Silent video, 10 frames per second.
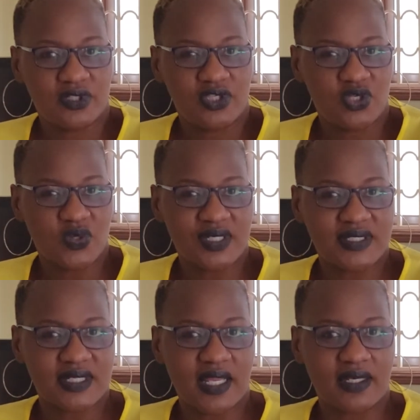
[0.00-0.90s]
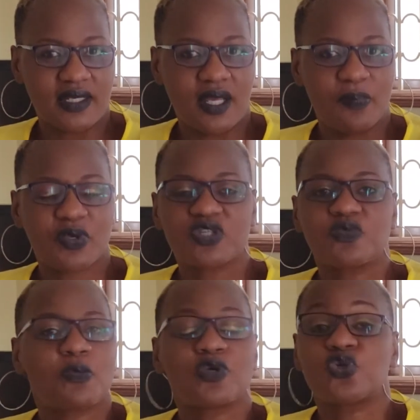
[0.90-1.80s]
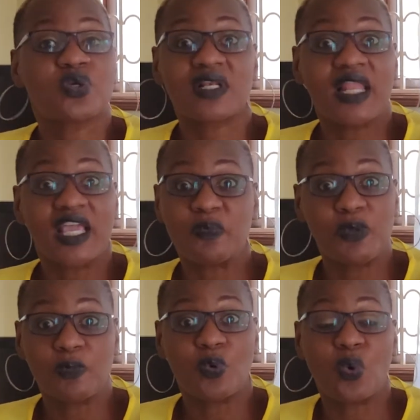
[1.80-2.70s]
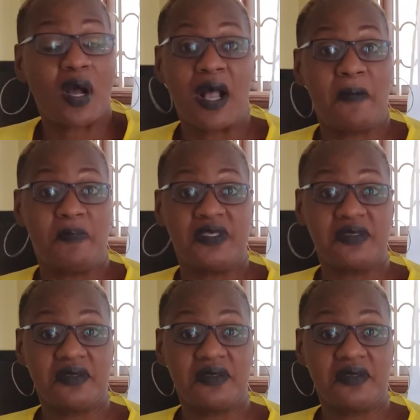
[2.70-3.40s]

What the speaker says: You understand? Because people don't like people who are happy.